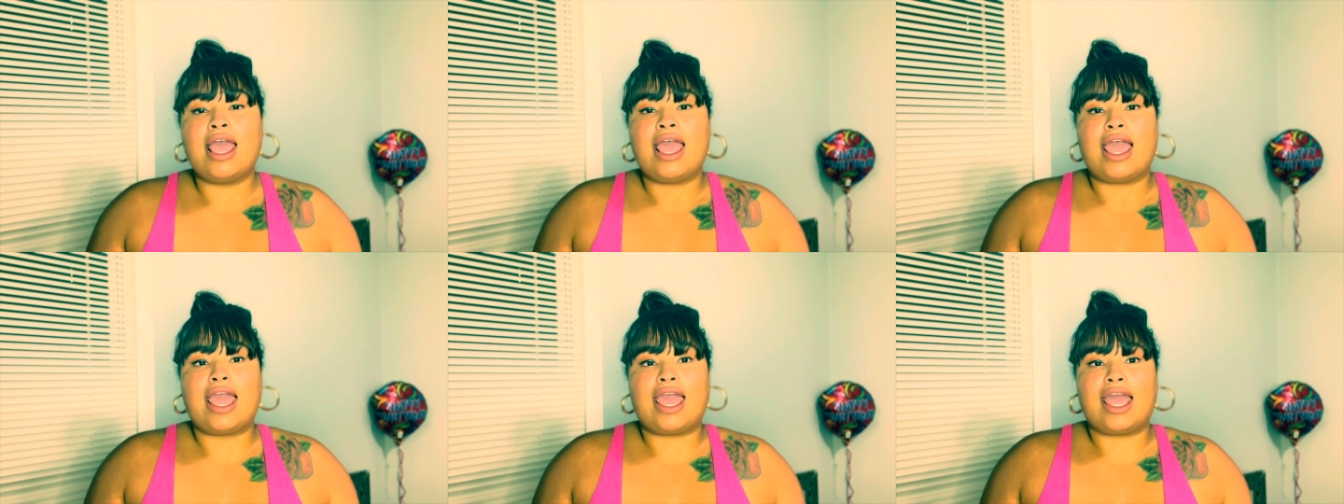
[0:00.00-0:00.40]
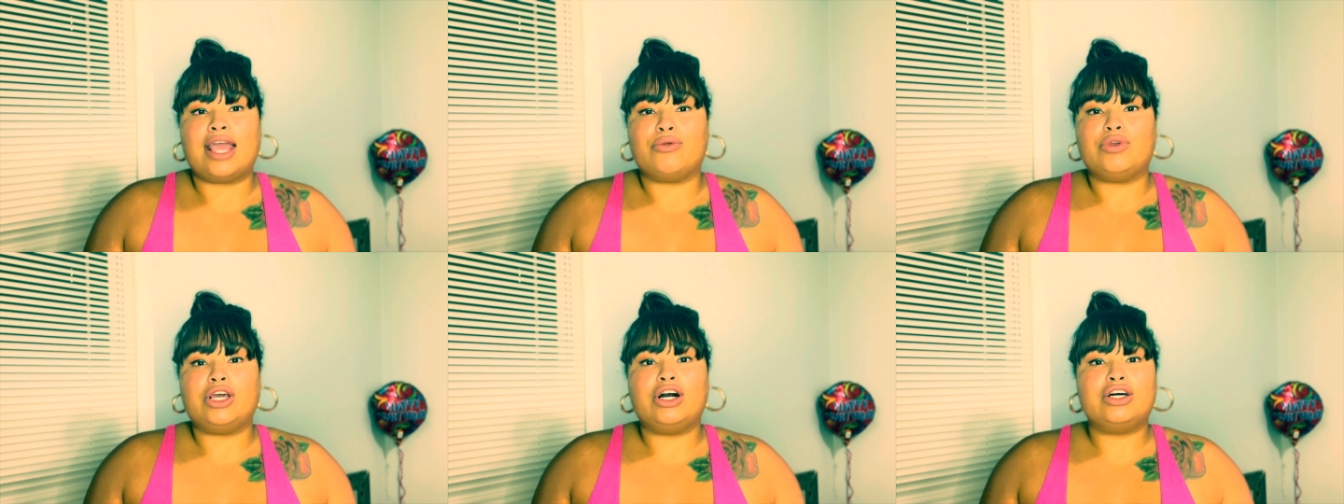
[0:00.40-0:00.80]
And
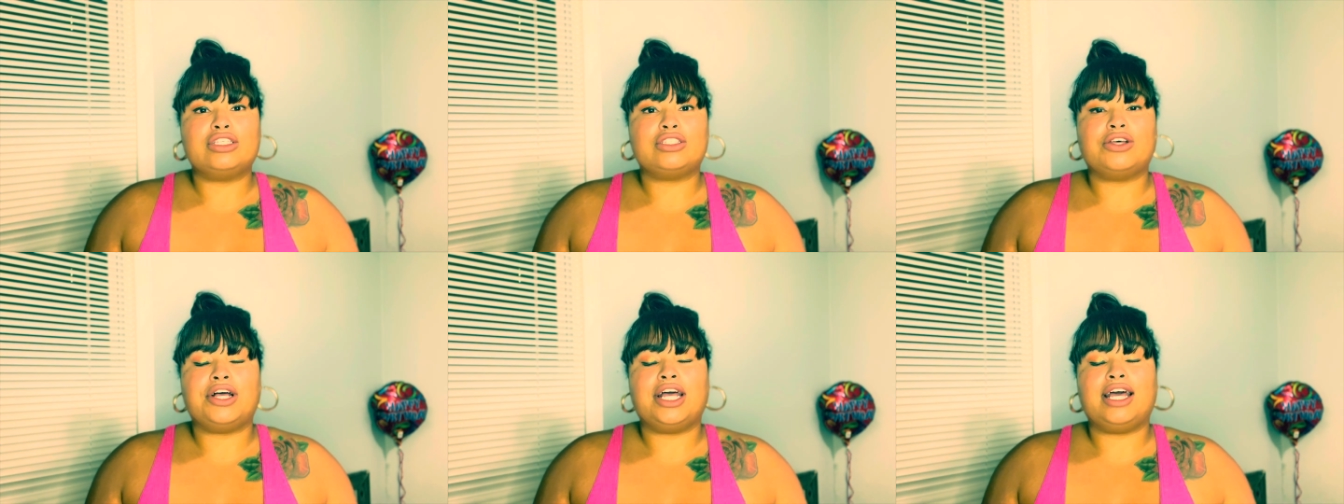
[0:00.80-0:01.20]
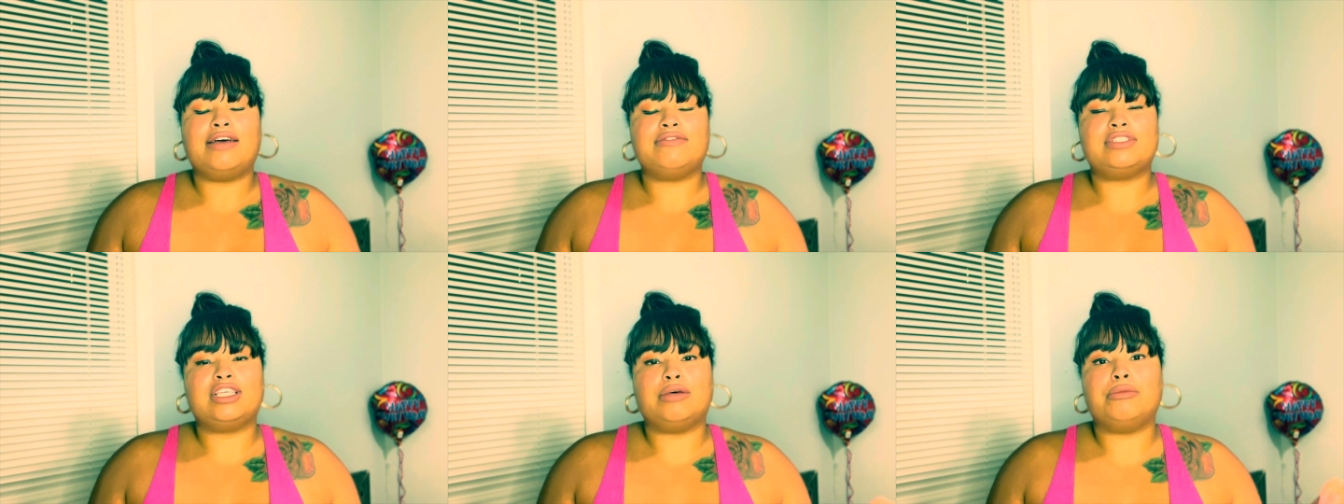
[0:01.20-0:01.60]
we also have
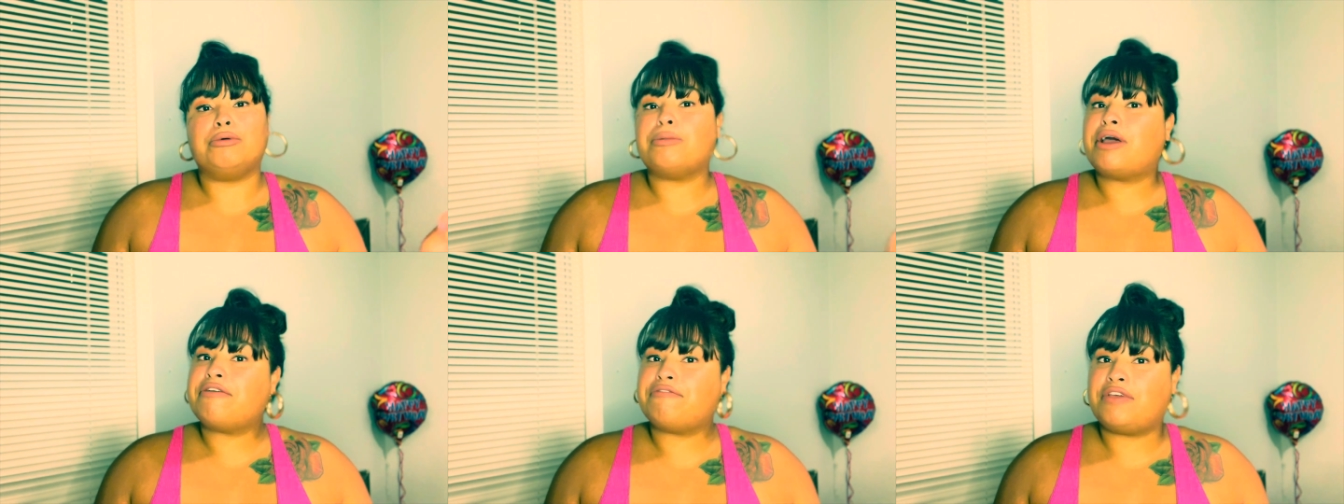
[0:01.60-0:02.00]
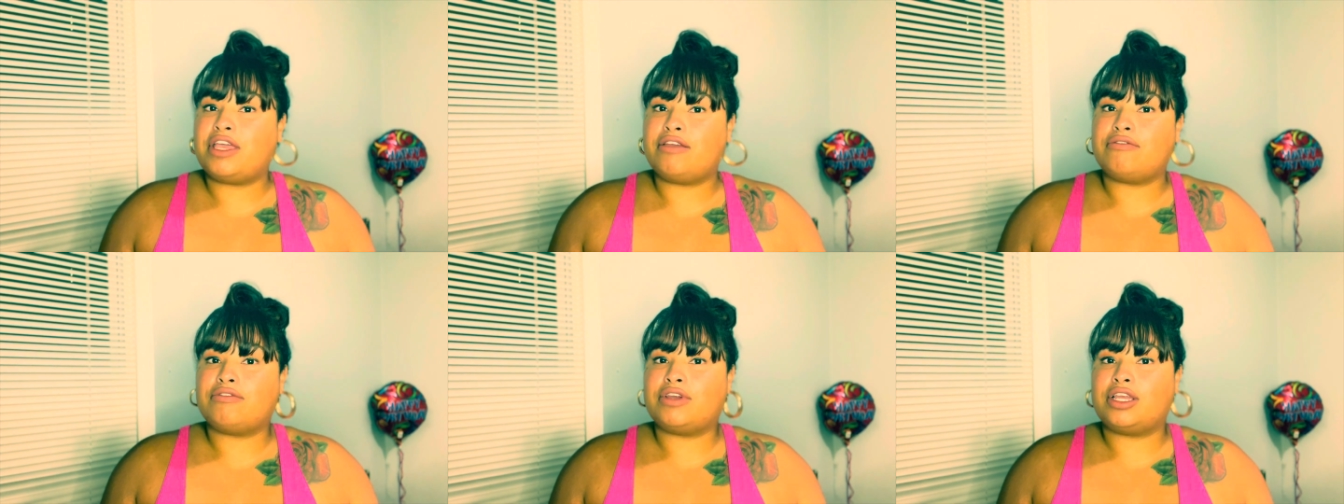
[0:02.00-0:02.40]
some of my
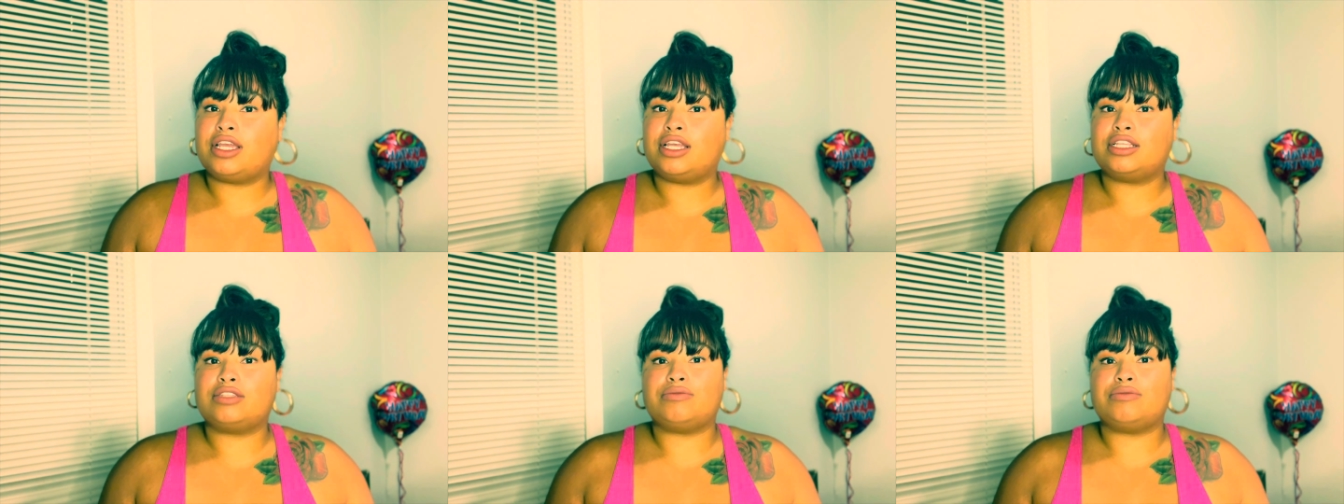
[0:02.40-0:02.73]
favorites.